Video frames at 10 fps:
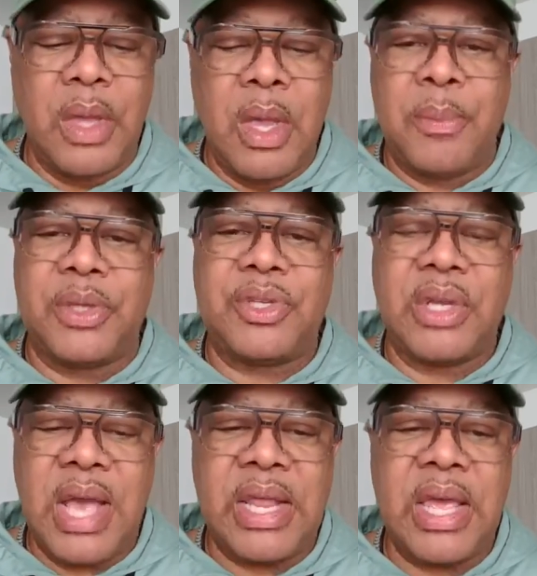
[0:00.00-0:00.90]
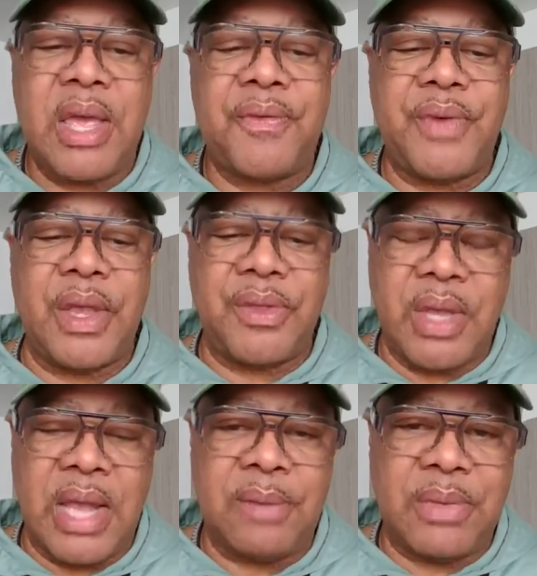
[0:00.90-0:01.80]
But you got to have faith. You got
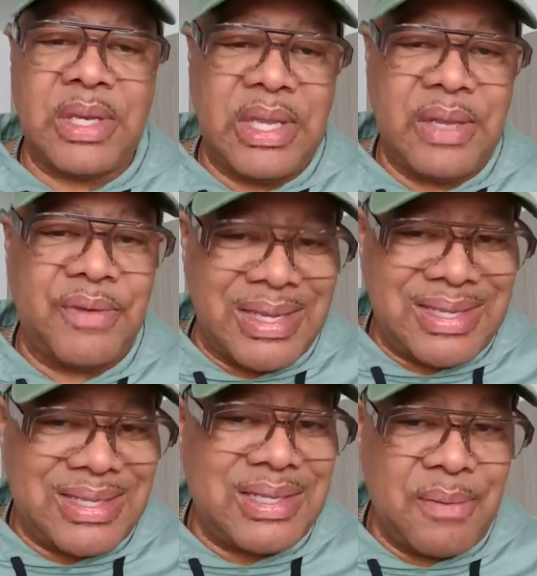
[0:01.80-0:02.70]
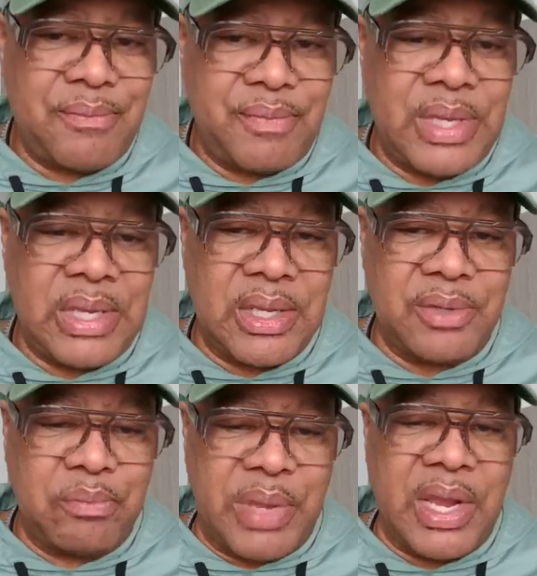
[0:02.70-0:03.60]
to believe that something is
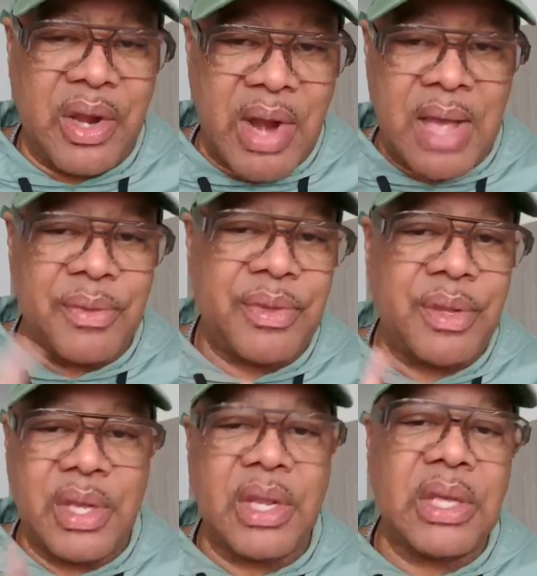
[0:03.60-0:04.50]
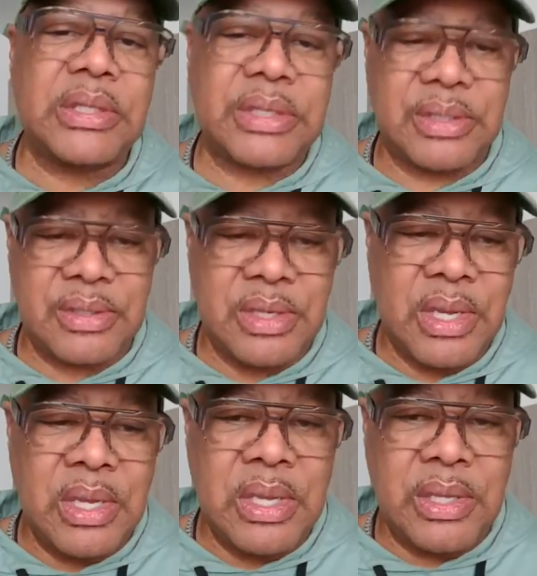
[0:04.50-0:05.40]
bigger out there than us,
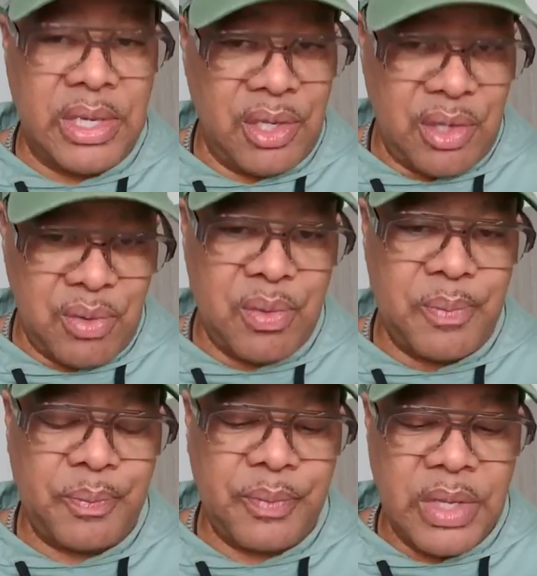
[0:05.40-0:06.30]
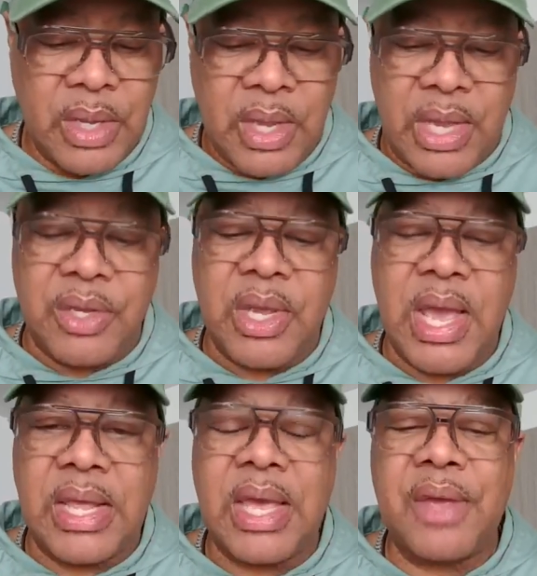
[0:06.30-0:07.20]
than you. And you got to
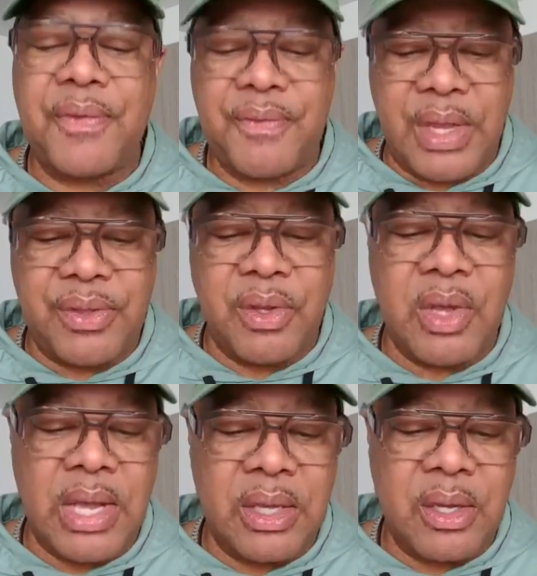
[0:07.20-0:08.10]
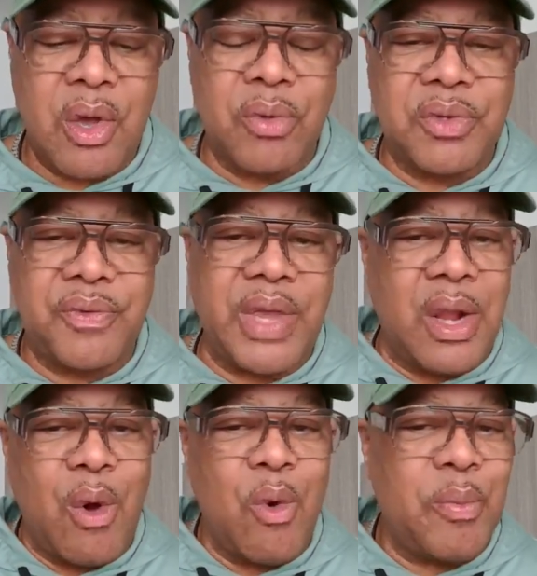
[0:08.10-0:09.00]
have faith. You got to cultivate
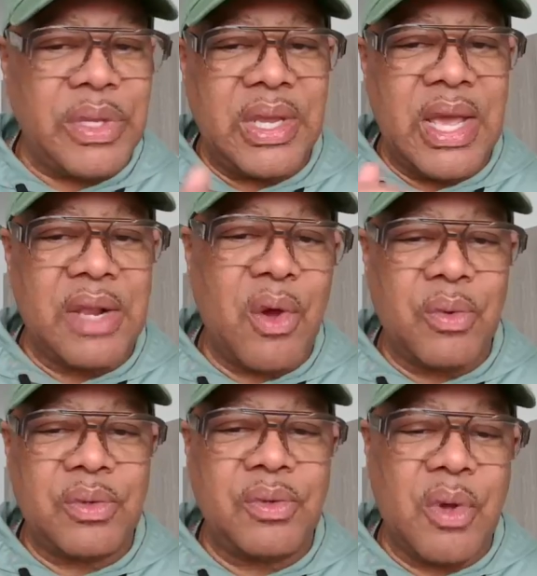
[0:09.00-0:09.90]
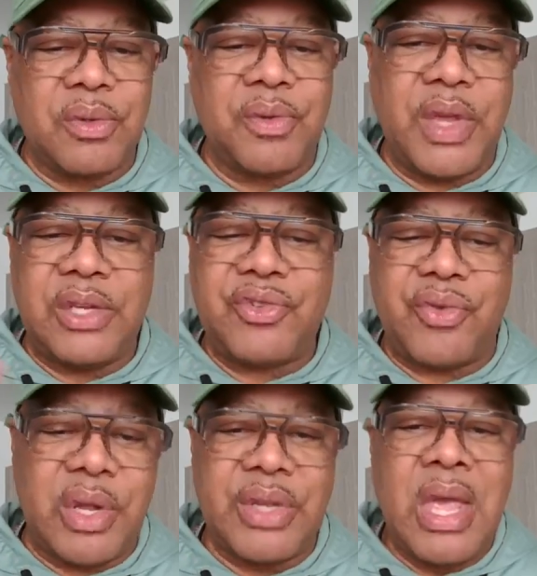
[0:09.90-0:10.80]
hope, and you got to cultivate
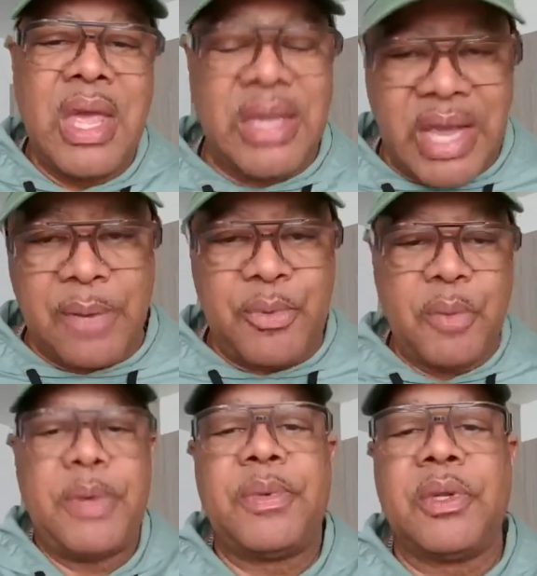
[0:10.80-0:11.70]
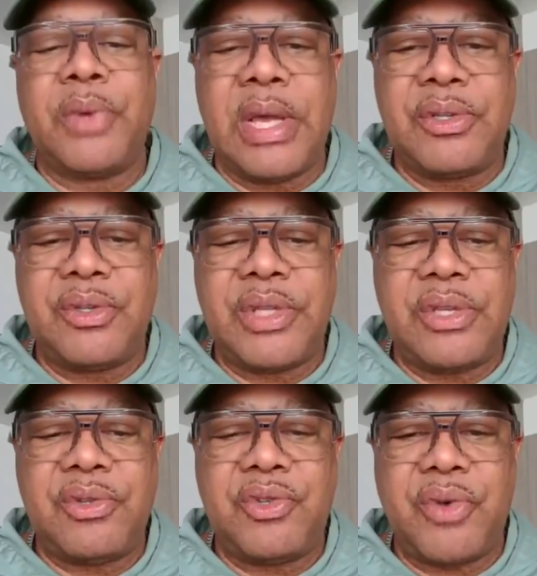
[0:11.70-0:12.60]
trust. You got to put people around you that you
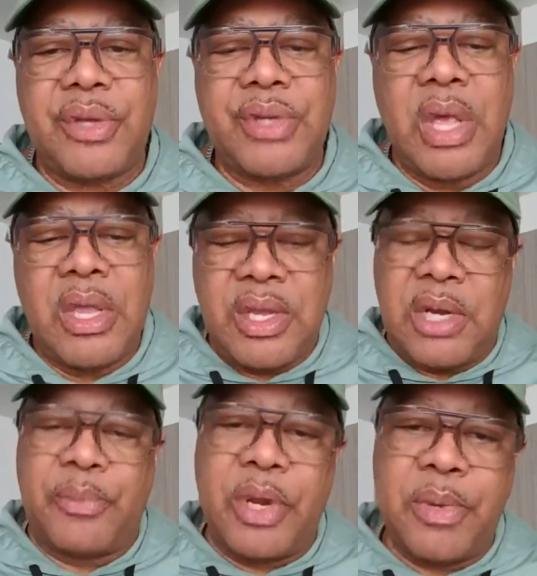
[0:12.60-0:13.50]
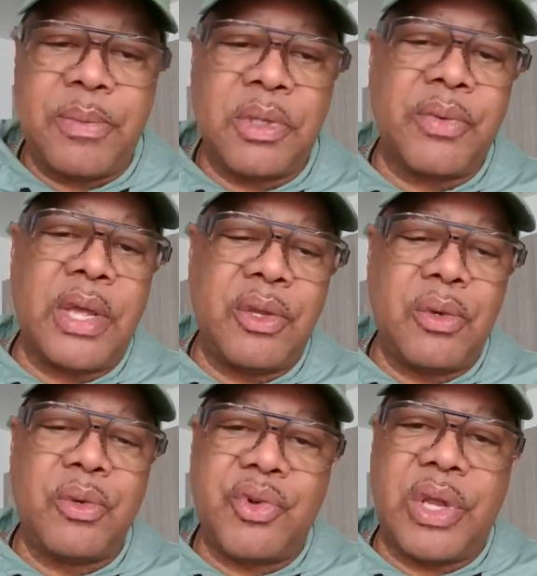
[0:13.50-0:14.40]
trust. You got to bring people around you who
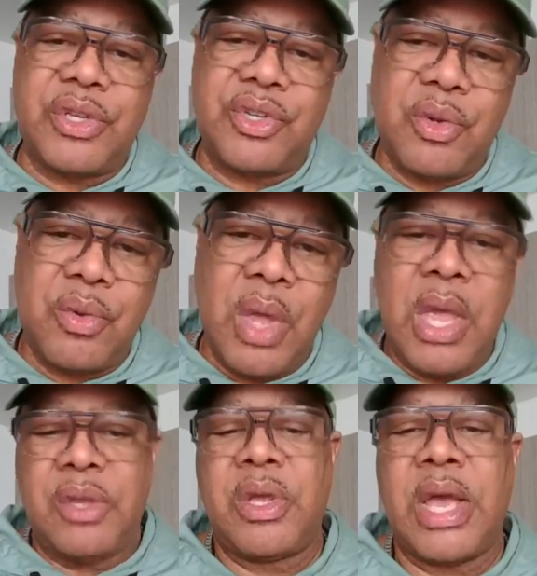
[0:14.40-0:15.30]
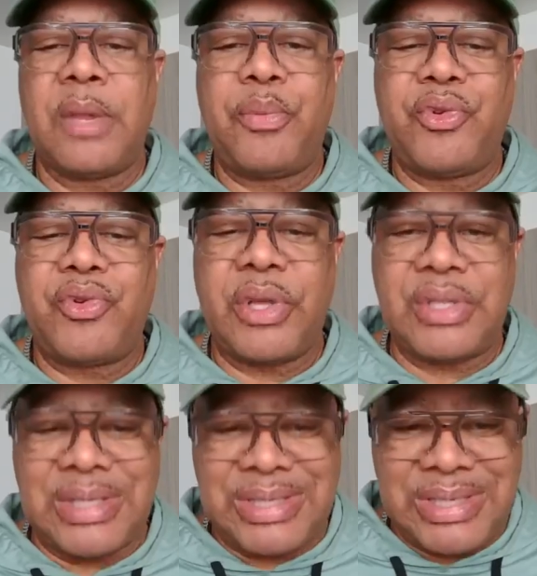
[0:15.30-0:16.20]
trust you. You got to trust the
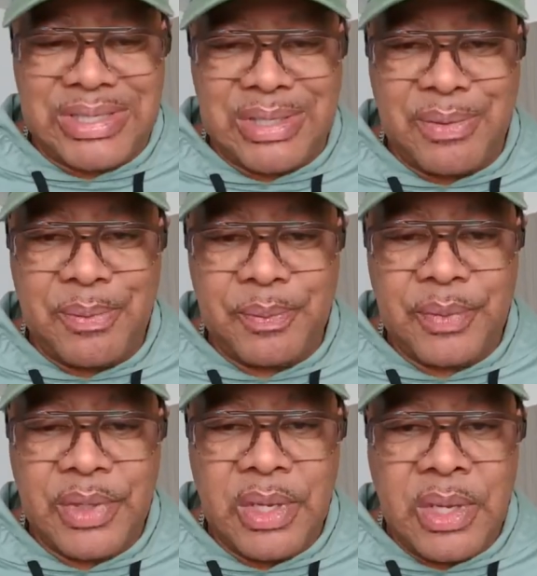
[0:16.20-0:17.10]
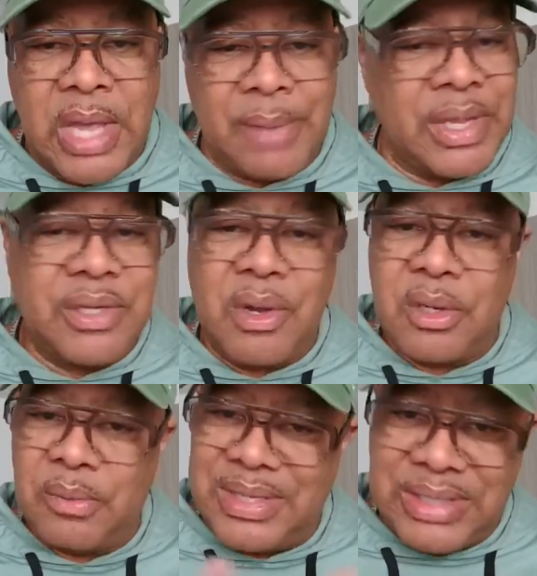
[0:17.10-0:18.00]
system. I'm not talking
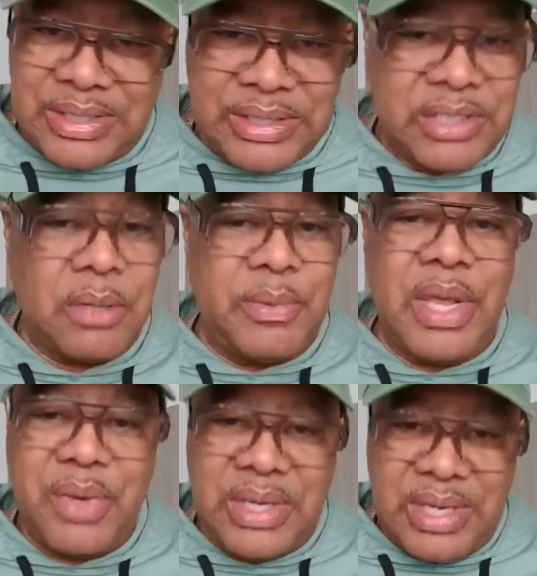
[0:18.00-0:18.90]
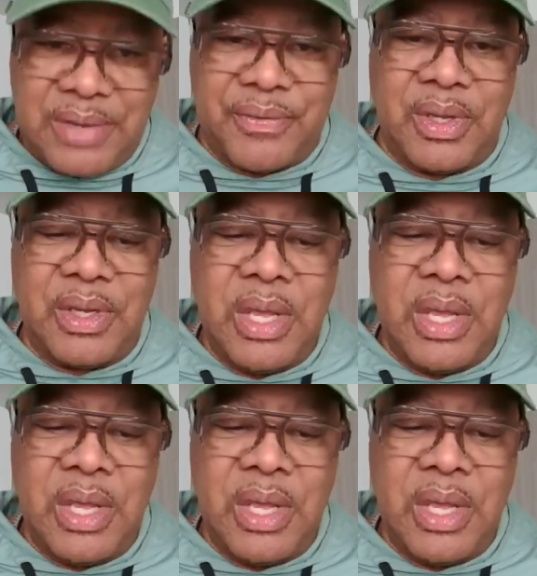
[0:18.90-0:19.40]
about the system that we live in.